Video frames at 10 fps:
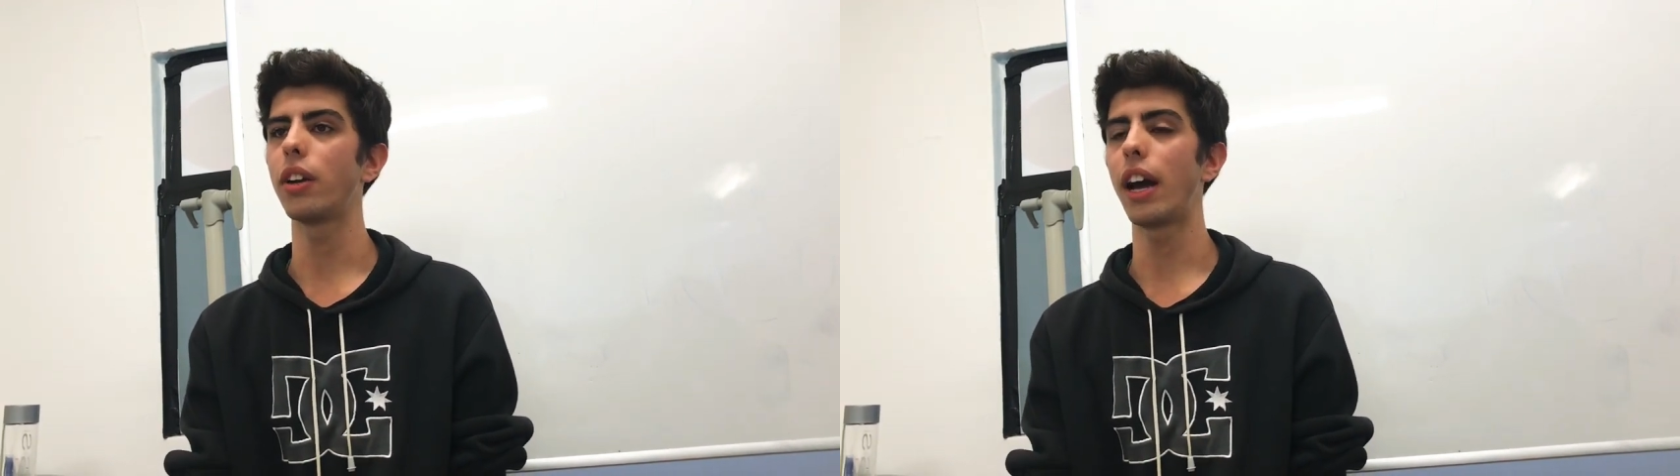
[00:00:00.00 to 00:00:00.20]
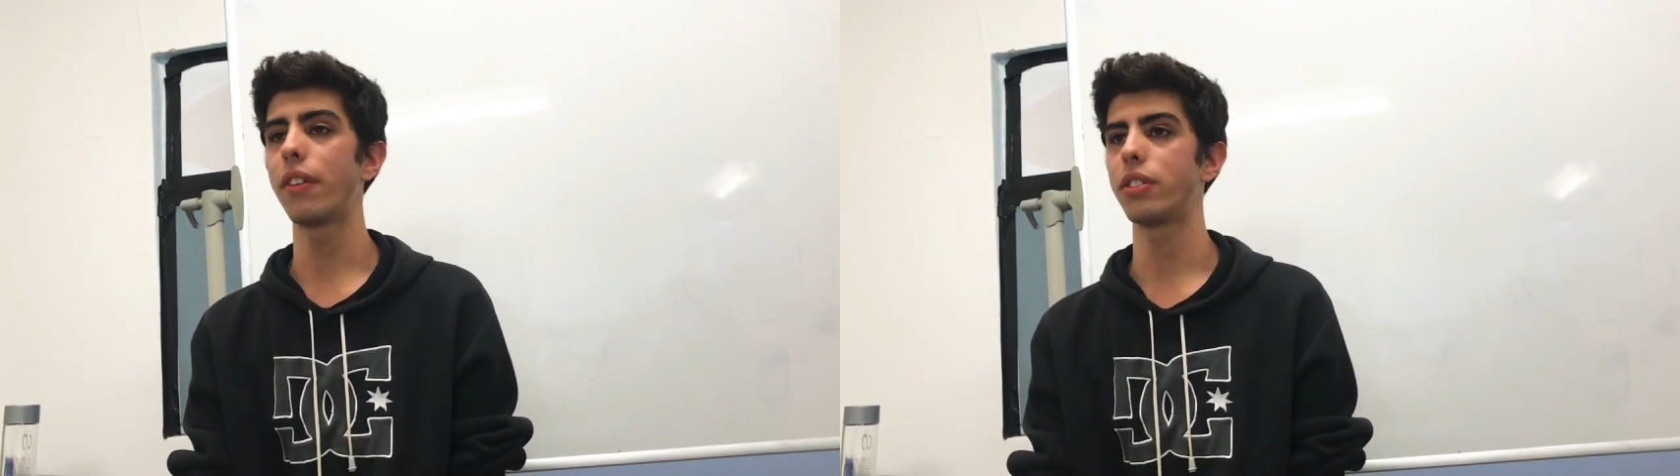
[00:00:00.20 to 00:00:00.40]

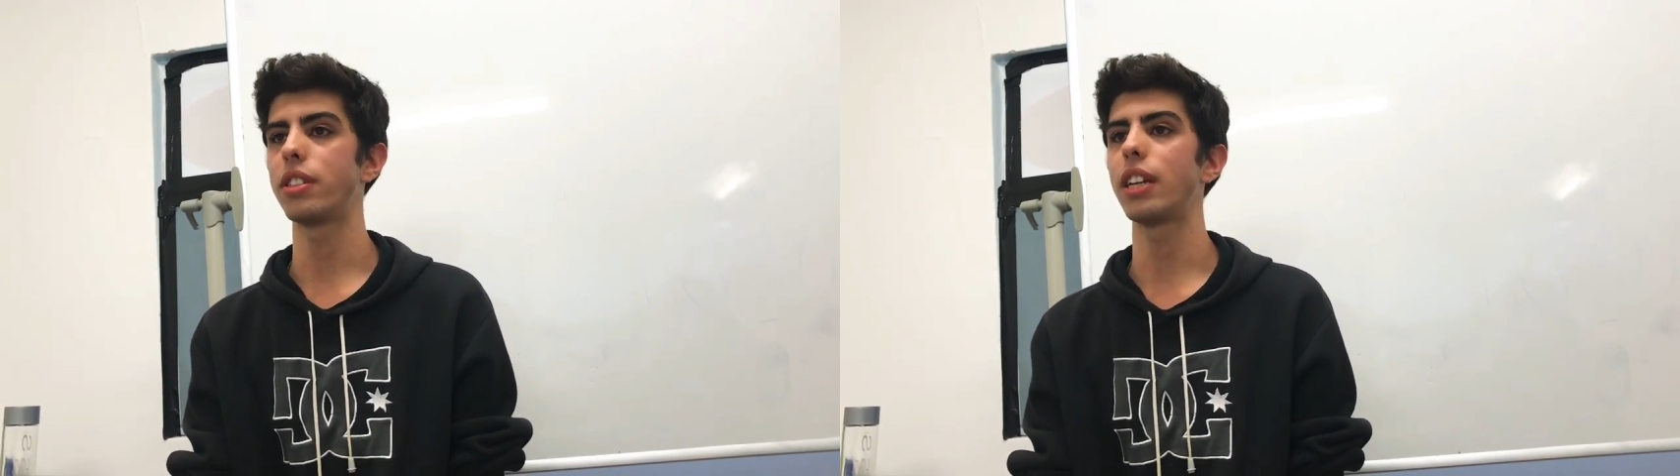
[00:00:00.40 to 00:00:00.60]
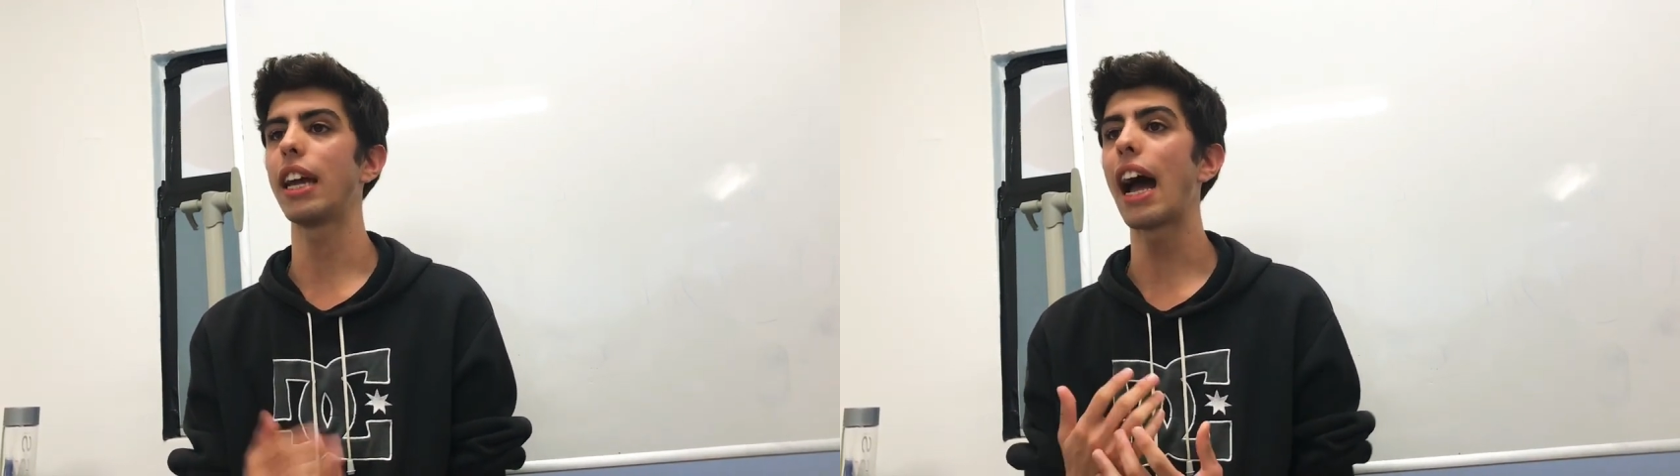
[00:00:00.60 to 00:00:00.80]
you have
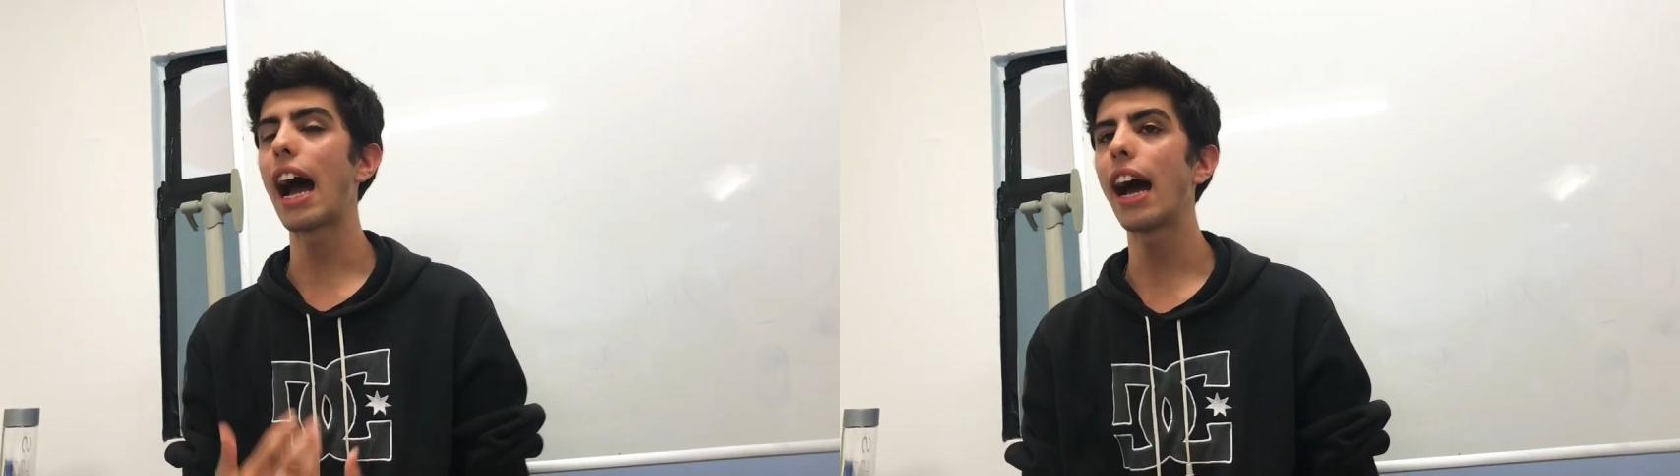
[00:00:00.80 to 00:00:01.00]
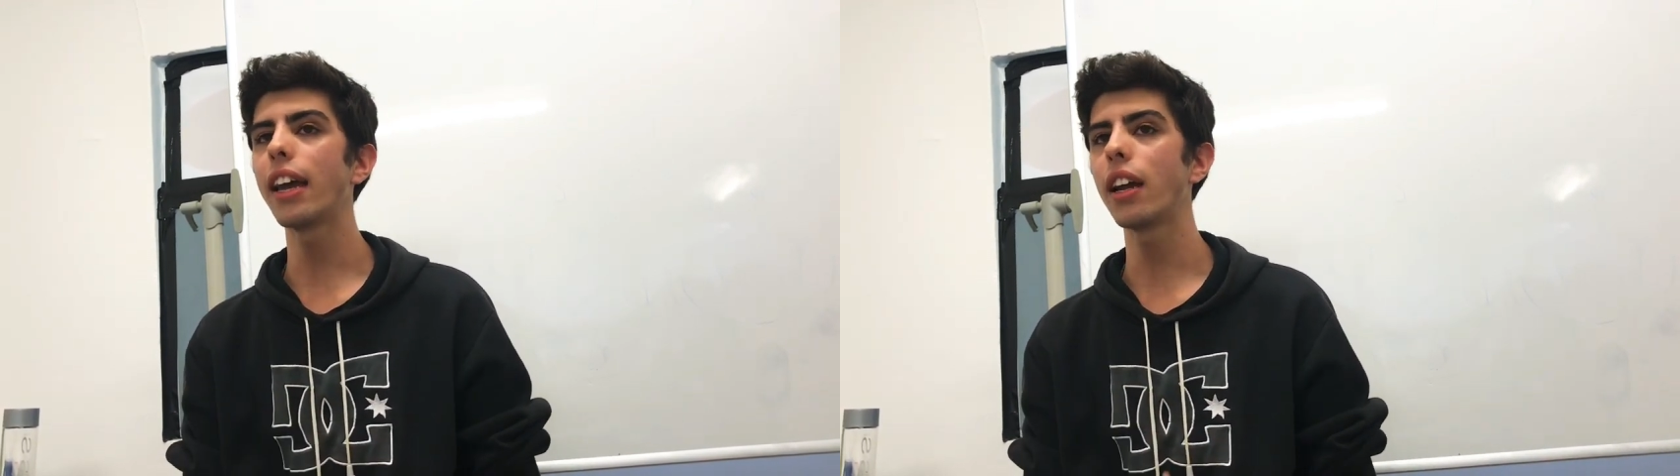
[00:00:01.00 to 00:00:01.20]
to say,
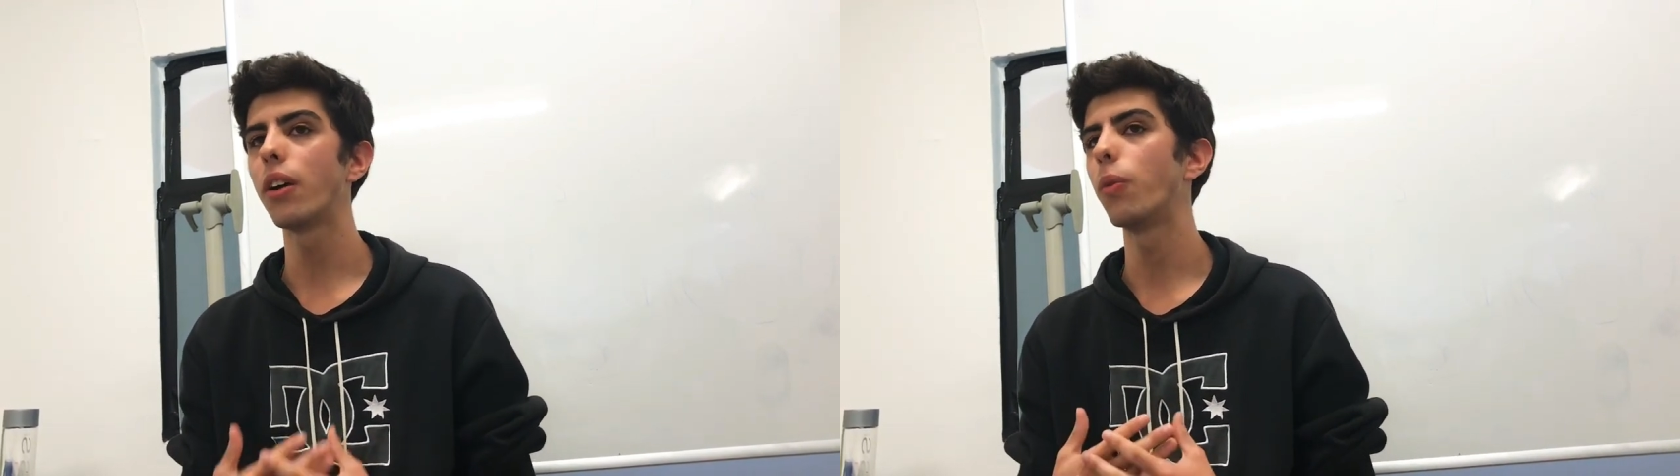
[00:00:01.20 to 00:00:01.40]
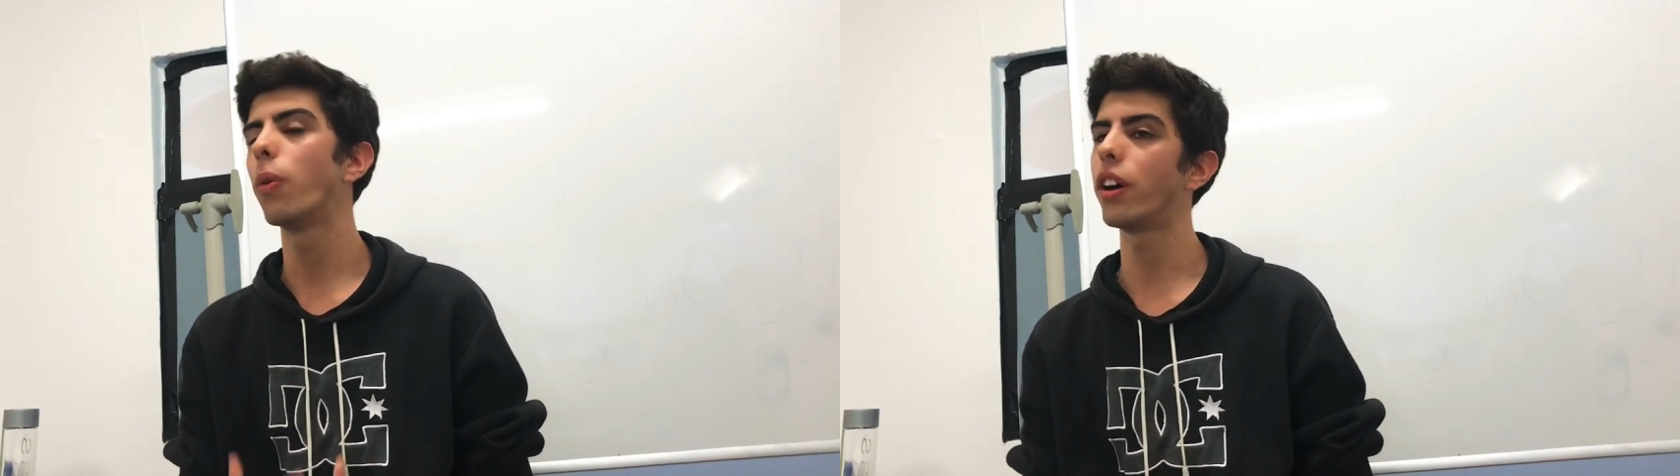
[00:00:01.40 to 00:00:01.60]
I
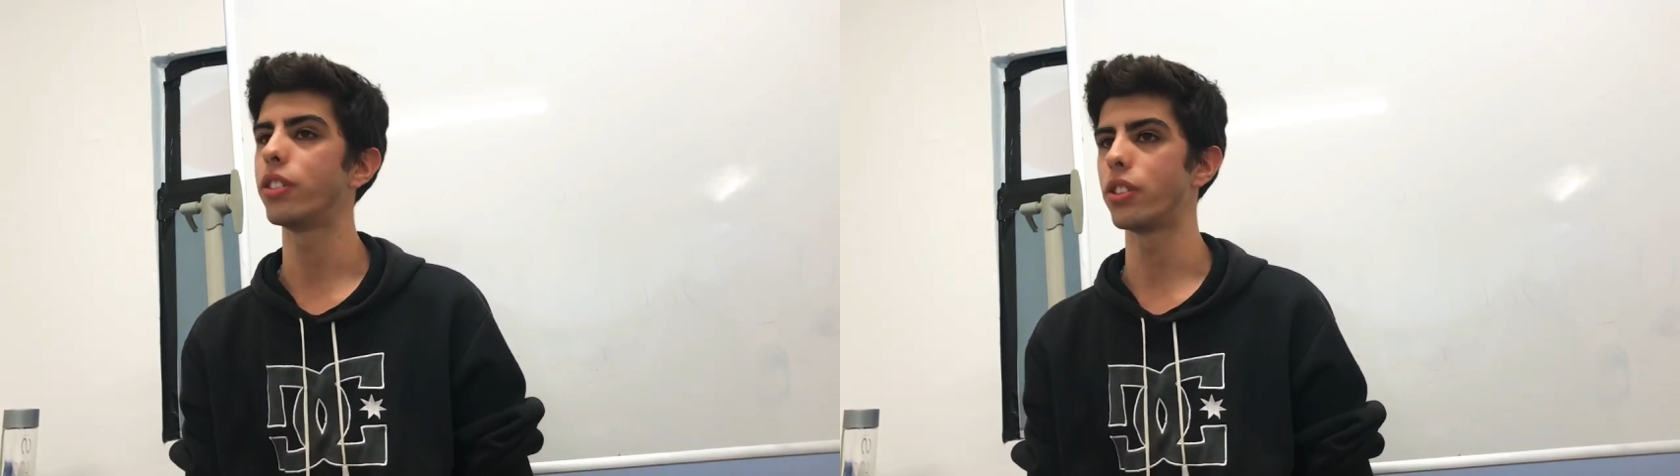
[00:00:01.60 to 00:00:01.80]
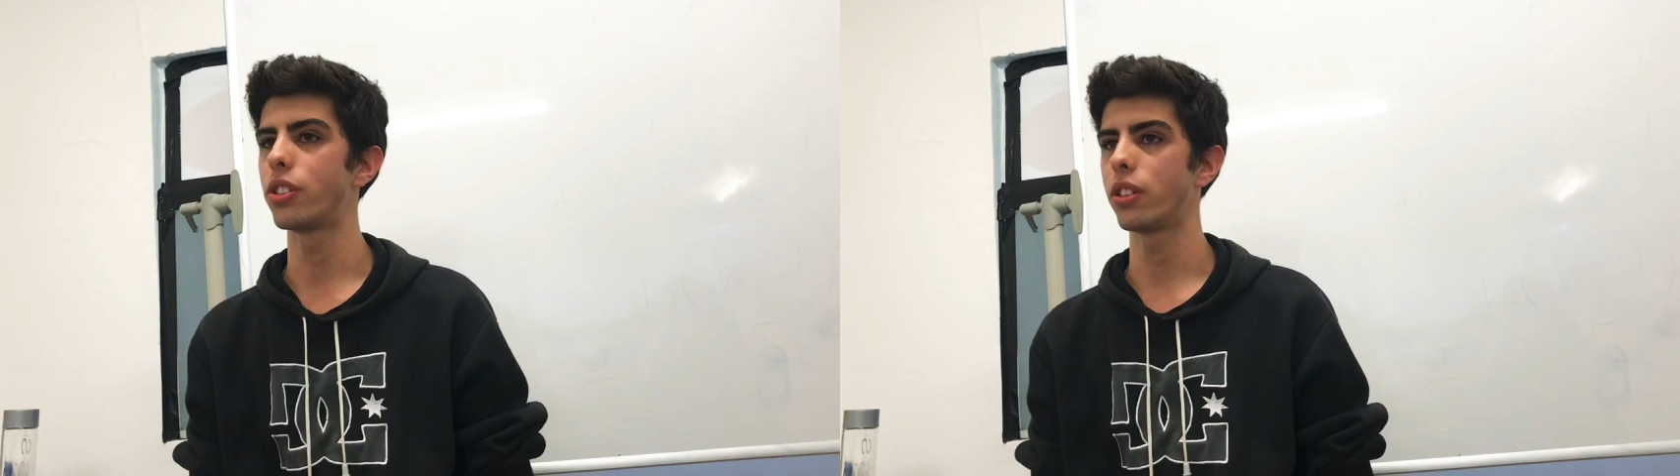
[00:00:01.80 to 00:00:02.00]

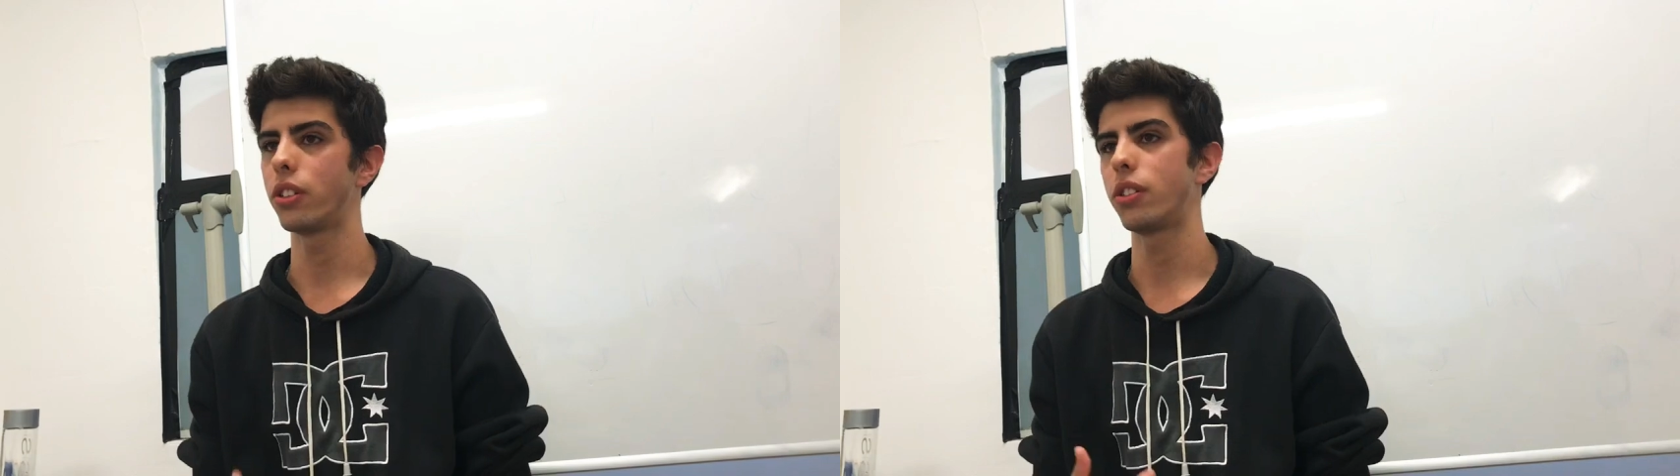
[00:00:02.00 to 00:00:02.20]
want